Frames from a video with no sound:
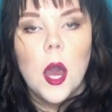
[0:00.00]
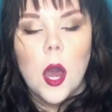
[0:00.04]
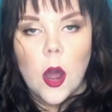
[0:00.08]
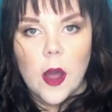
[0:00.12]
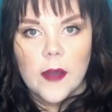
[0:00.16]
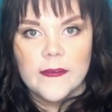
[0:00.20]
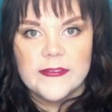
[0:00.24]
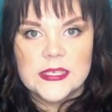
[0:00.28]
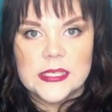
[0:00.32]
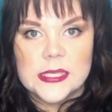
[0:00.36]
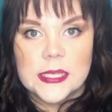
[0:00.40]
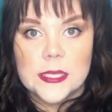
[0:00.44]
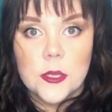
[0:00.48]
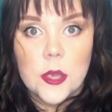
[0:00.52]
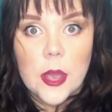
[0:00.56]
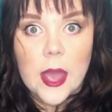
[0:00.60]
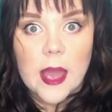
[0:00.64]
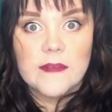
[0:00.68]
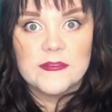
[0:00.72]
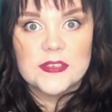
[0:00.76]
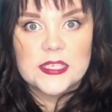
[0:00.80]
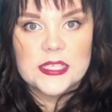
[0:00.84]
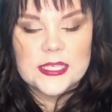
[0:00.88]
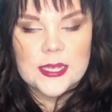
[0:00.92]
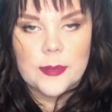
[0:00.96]
Obviously, you
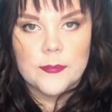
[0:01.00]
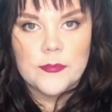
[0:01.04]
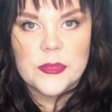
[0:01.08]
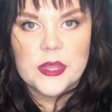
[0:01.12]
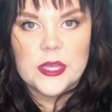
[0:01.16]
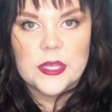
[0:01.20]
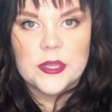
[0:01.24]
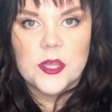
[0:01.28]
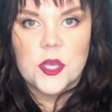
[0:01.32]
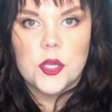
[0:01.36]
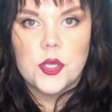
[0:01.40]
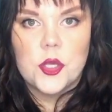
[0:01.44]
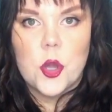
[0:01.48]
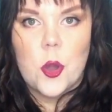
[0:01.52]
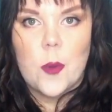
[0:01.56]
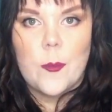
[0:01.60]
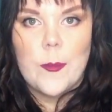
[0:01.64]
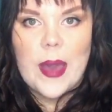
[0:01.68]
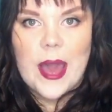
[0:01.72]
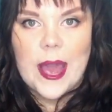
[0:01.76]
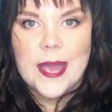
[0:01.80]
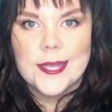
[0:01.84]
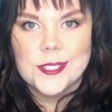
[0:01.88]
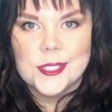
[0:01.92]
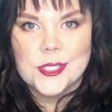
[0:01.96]
have something that you're
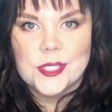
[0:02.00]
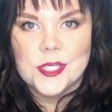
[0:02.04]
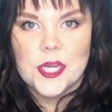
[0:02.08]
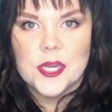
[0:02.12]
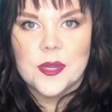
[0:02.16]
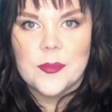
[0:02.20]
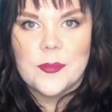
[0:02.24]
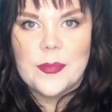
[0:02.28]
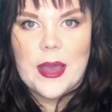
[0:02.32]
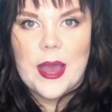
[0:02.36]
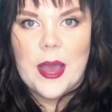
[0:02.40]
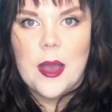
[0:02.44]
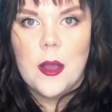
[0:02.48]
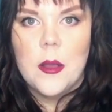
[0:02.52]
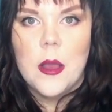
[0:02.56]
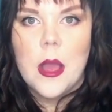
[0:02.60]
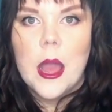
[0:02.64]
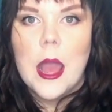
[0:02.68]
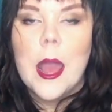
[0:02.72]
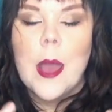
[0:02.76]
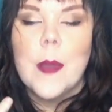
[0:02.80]
passionate about,